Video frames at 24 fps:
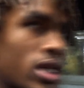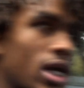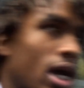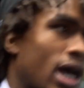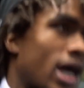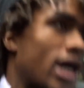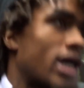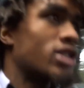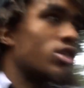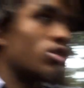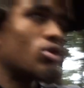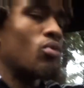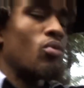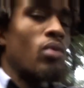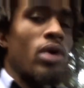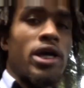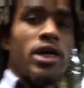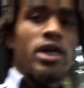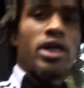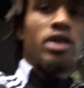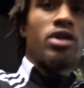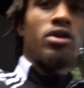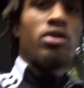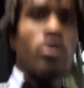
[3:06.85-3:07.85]
I had to
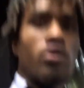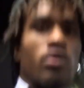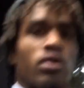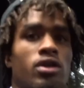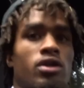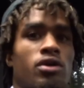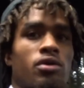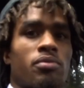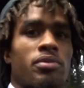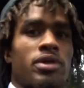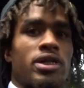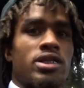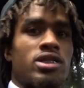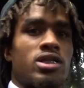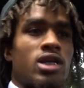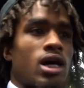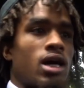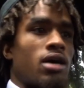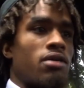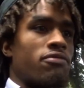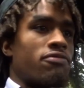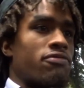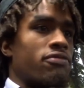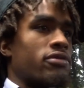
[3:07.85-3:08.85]
wait, you know, a little bit of
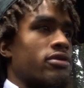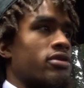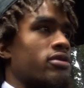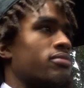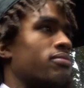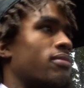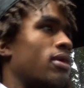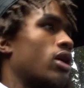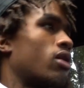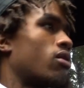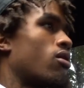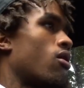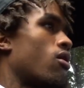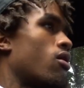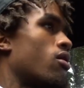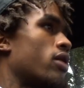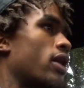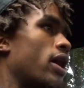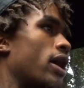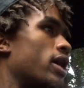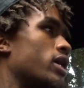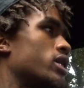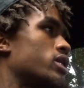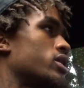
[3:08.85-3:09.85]
time for my car to
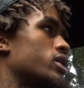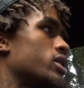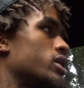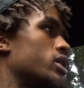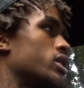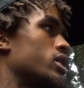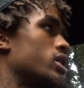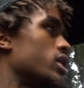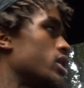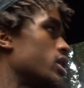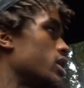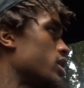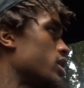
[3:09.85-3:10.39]
actually get